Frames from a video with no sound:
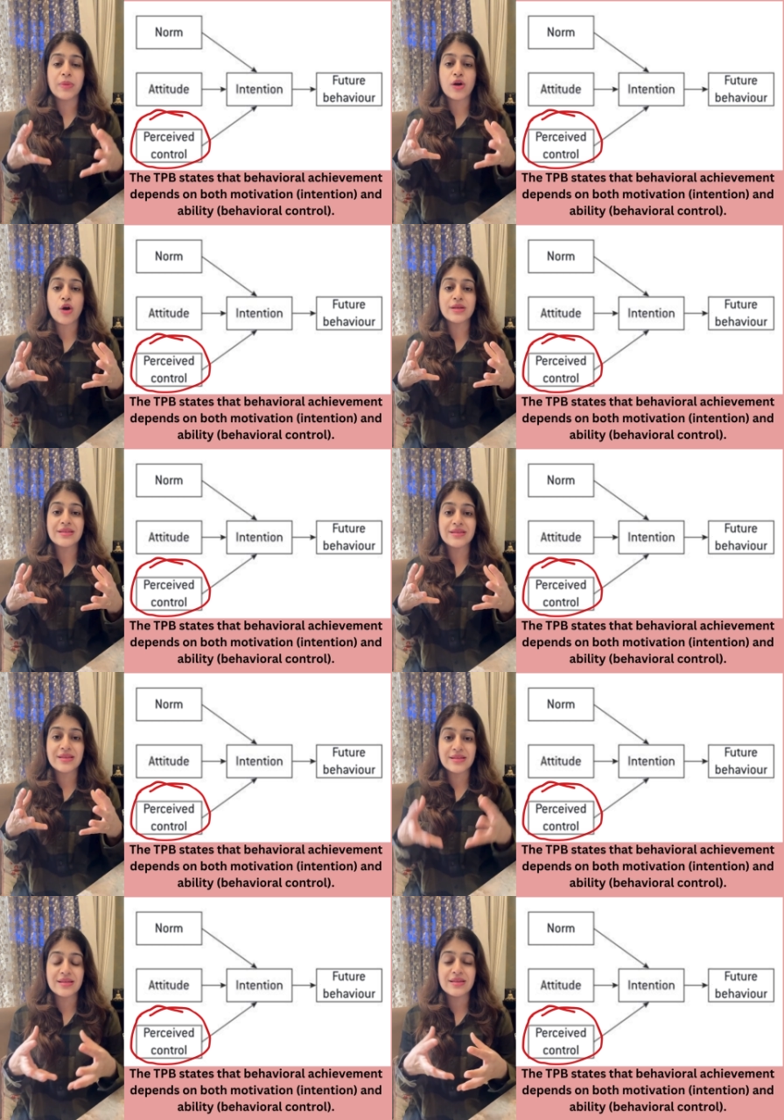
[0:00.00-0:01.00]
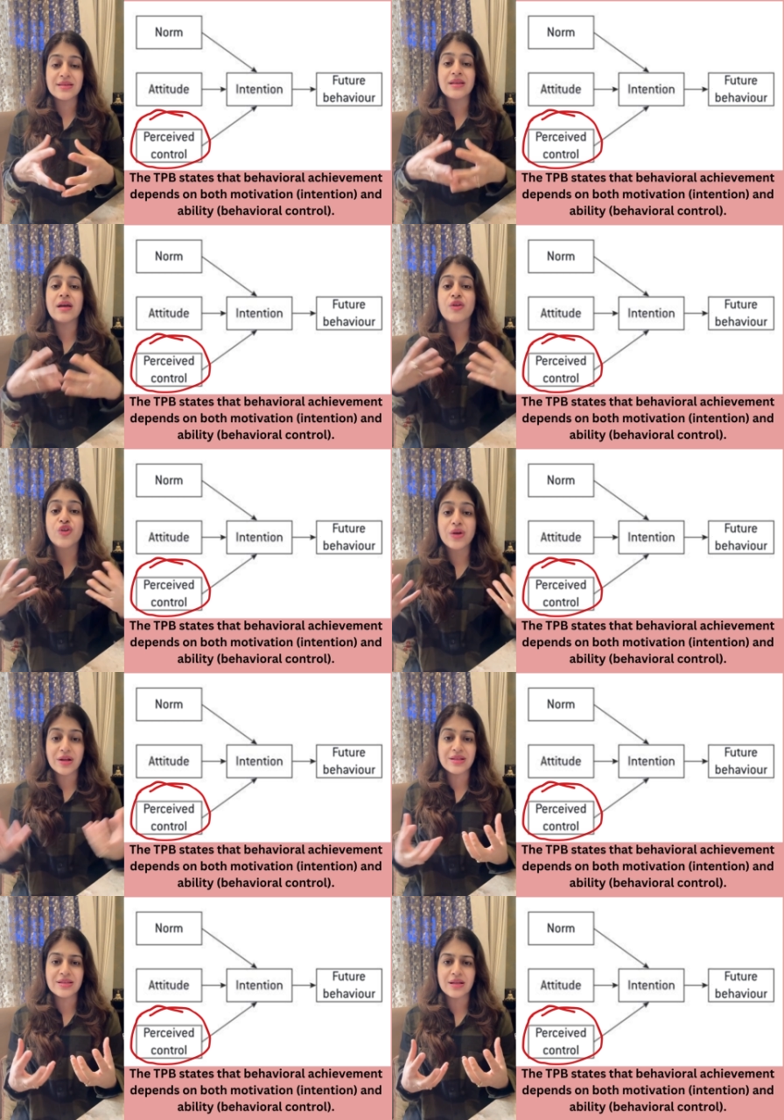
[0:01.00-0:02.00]
because this is in a
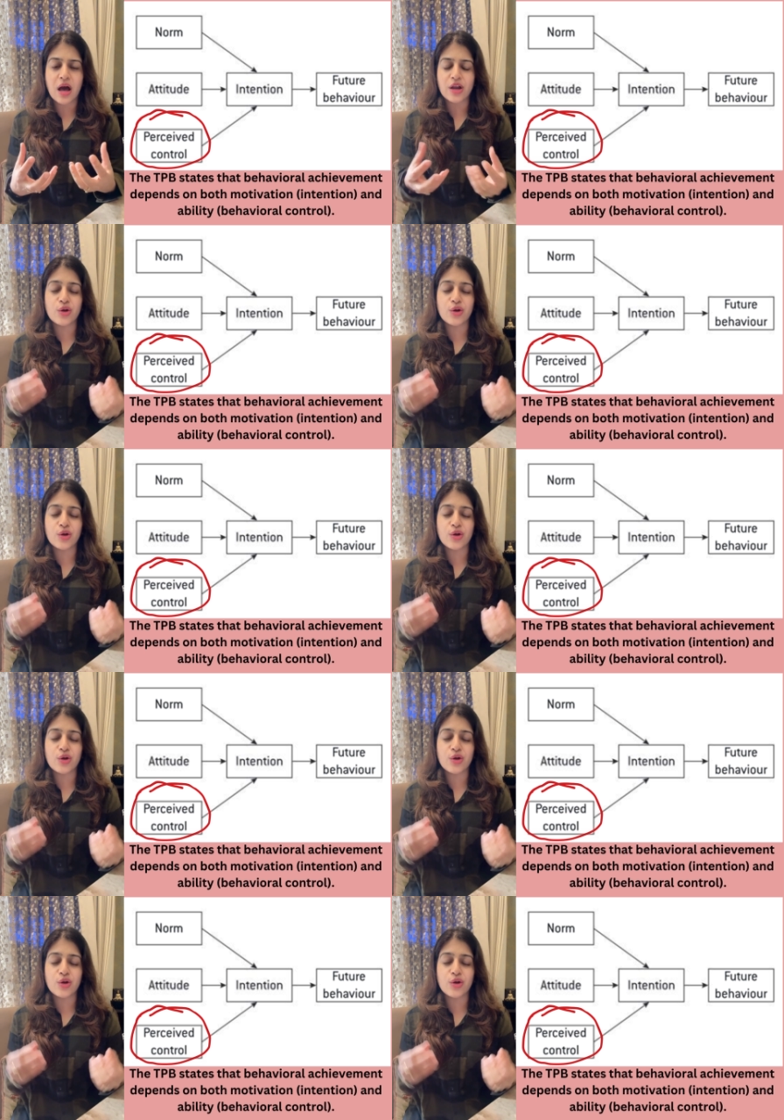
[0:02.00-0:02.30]
real scenario.